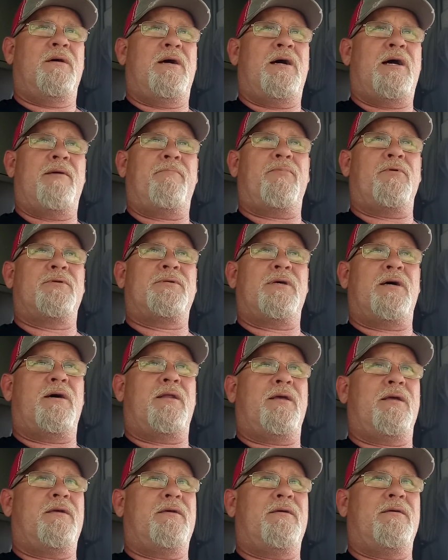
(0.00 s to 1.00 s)

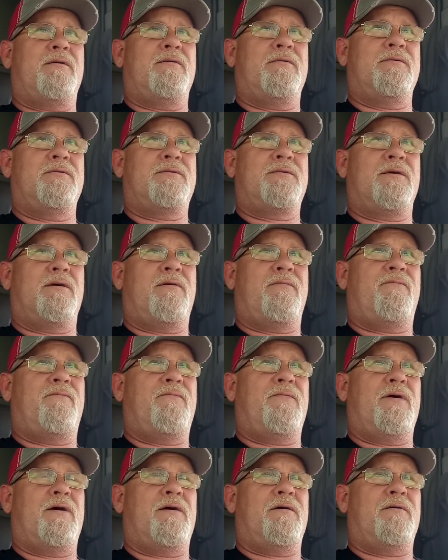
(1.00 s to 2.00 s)
hypersonic stuff.